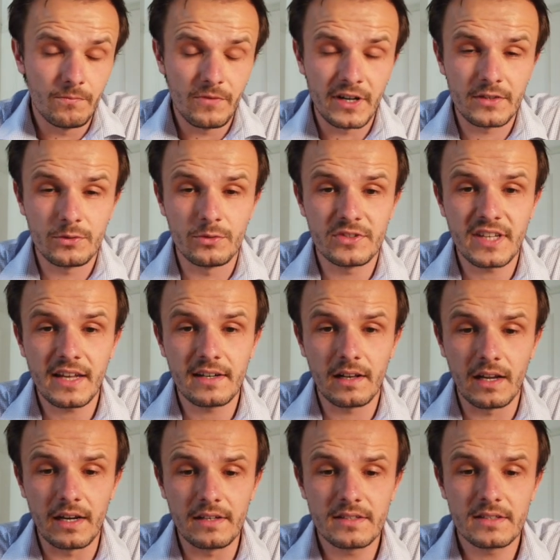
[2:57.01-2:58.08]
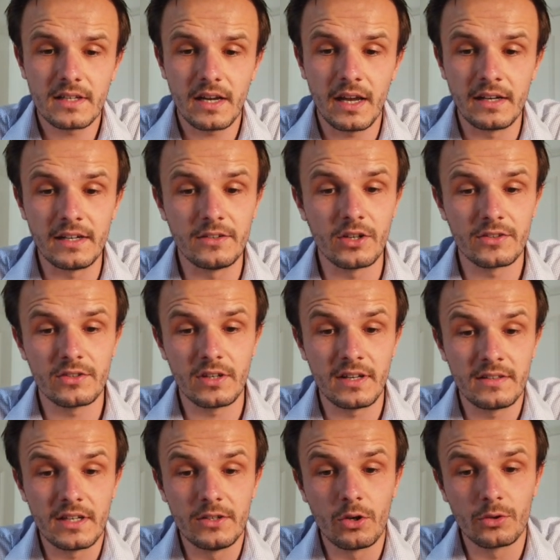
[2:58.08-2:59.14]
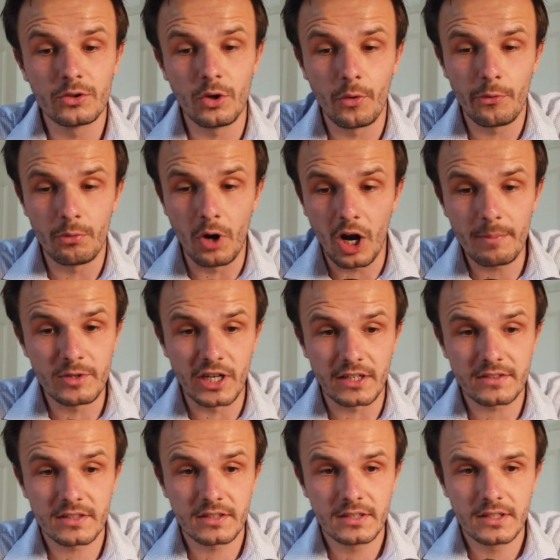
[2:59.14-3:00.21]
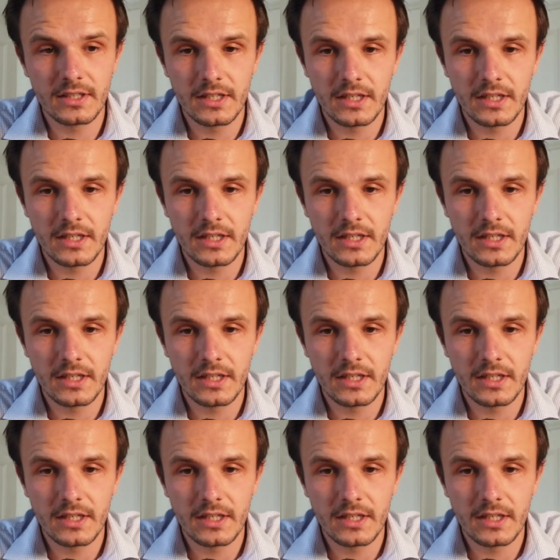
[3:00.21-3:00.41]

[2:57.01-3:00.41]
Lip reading: thanks to satellites, and they don't go through objects.